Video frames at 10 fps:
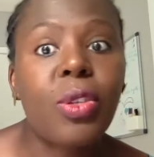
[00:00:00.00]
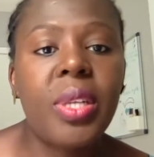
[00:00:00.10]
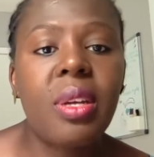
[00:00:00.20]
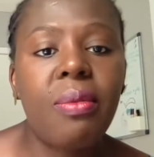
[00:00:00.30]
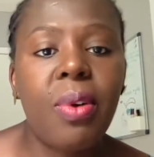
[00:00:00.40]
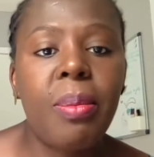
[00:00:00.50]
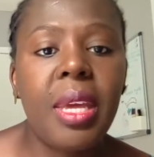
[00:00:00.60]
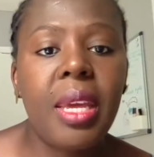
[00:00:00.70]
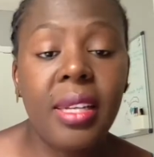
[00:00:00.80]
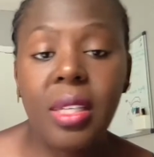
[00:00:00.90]
waiting for
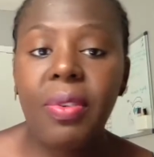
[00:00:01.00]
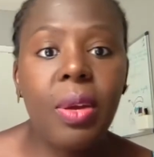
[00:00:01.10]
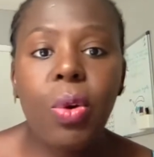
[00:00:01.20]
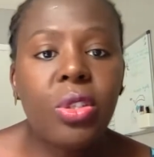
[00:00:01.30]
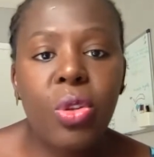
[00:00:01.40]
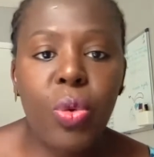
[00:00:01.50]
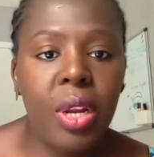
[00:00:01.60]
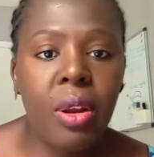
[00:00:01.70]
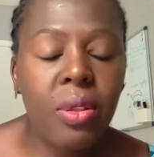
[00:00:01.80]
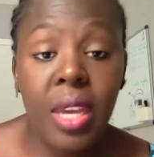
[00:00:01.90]
me, as if he wasn't
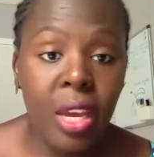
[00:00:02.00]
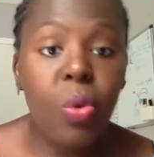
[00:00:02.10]
doing nothing.